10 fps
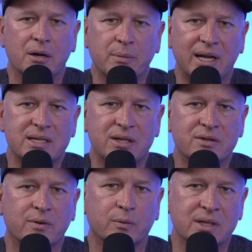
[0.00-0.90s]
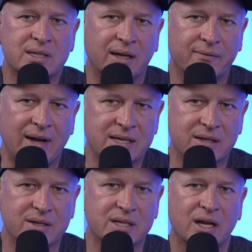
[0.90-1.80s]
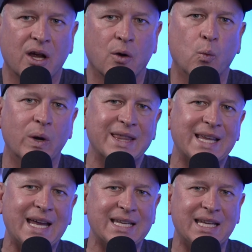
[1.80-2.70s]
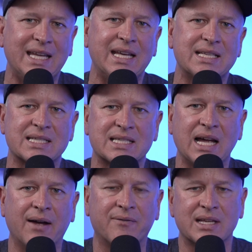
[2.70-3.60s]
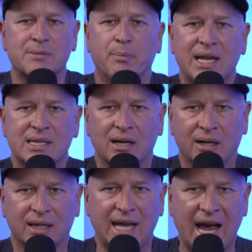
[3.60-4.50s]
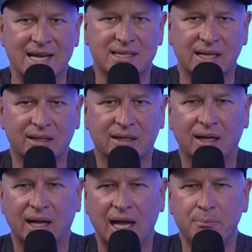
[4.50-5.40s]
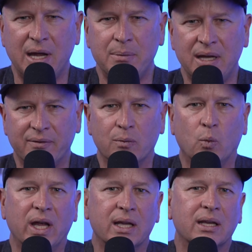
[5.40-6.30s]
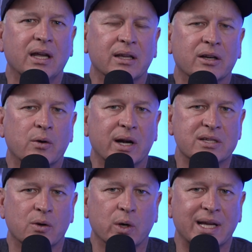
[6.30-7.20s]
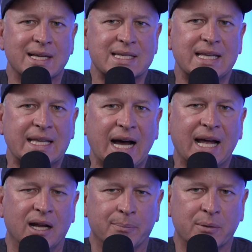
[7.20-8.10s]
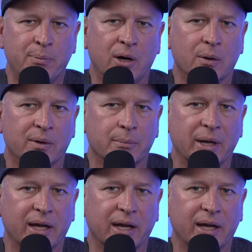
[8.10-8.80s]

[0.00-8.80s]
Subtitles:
hard money is used for real estate investors when they need stuff that's based on the asset, and maybe even when the credit score is not up to par with the